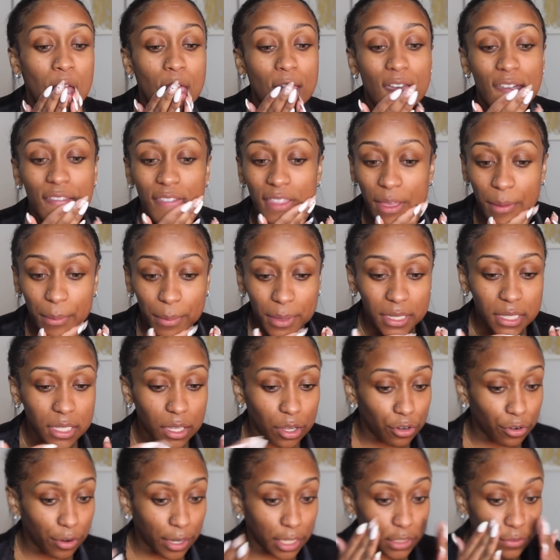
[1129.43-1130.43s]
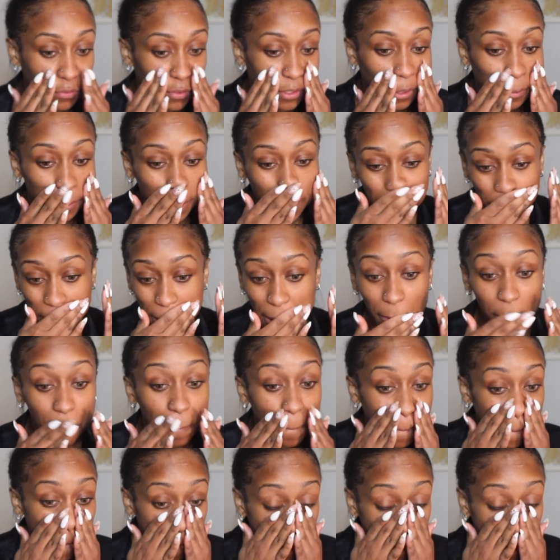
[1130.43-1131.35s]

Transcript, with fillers: and then be so graceful about it.